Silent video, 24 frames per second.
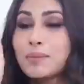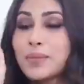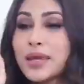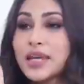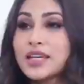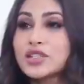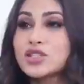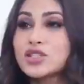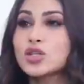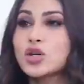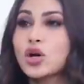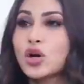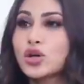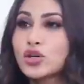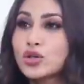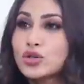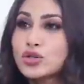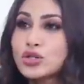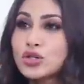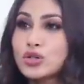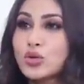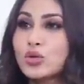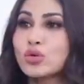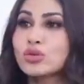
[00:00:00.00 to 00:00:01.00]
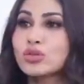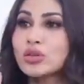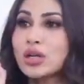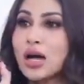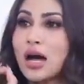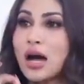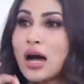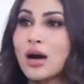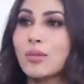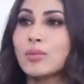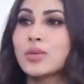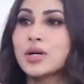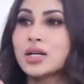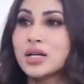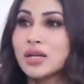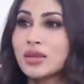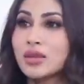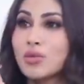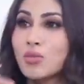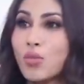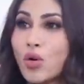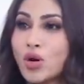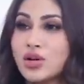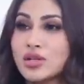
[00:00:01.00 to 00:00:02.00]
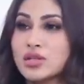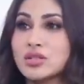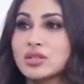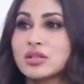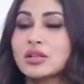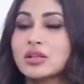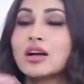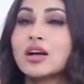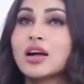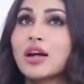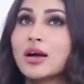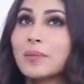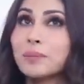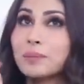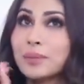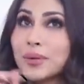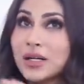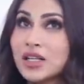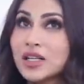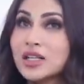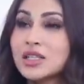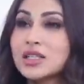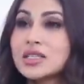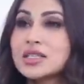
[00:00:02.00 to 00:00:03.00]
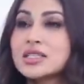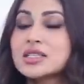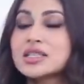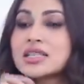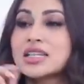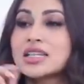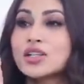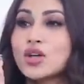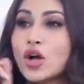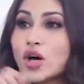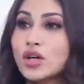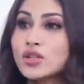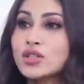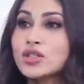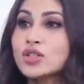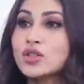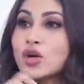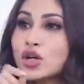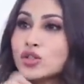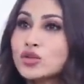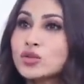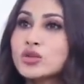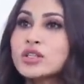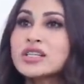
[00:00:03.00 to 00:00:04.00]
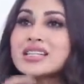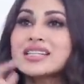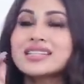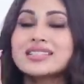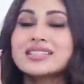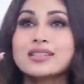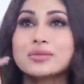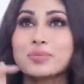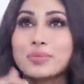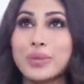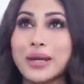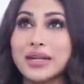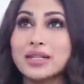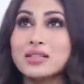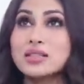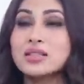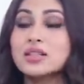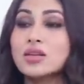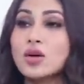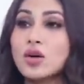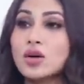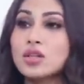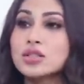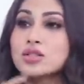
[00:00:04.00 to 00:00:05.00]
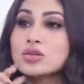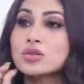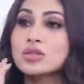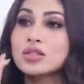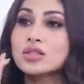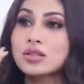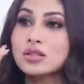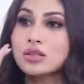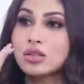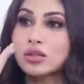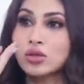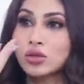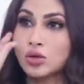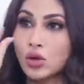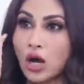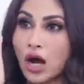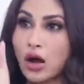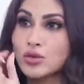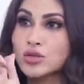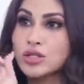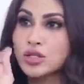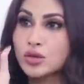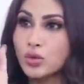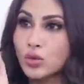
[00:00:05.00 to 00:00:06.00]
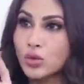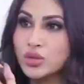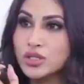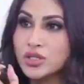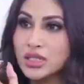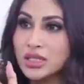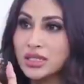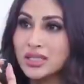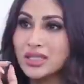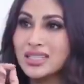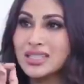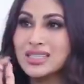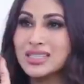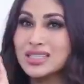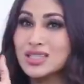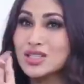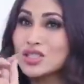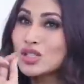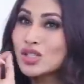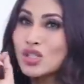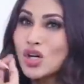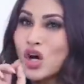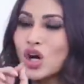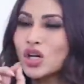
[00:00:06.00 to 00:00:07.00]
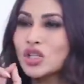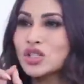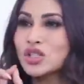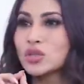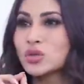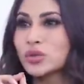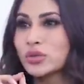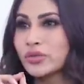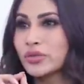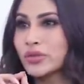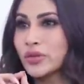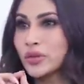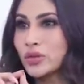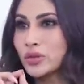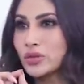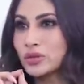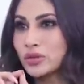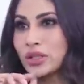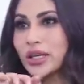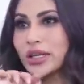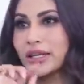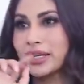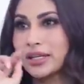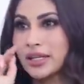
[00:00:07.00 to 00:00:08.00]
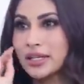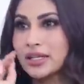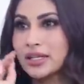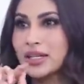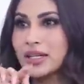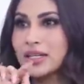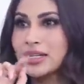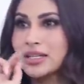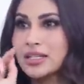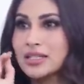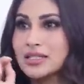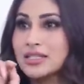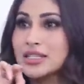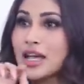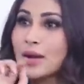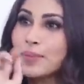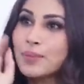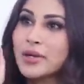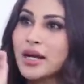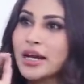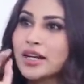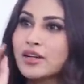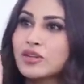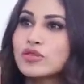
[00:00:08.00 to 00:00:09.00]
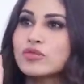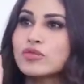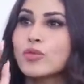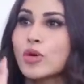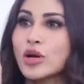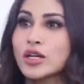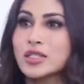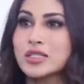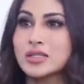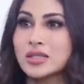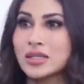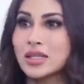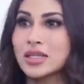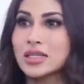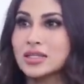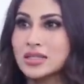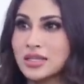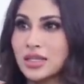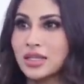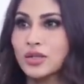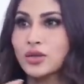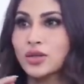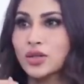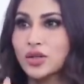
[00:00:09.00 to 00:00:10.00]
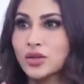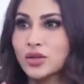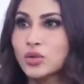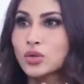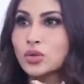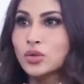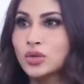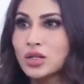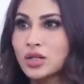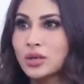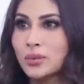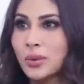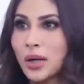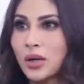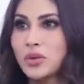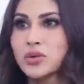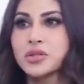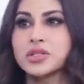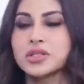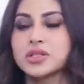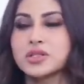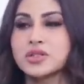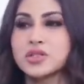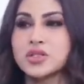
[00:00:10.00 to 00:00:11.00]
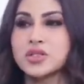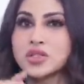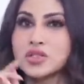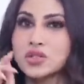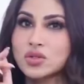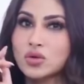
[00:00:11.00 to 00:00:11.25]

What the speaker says: Make sure you soak the almond in the water, because not only is it better, also the outer coating is not good for you. Like it is some kind of poison, they say. You can Google about it and read.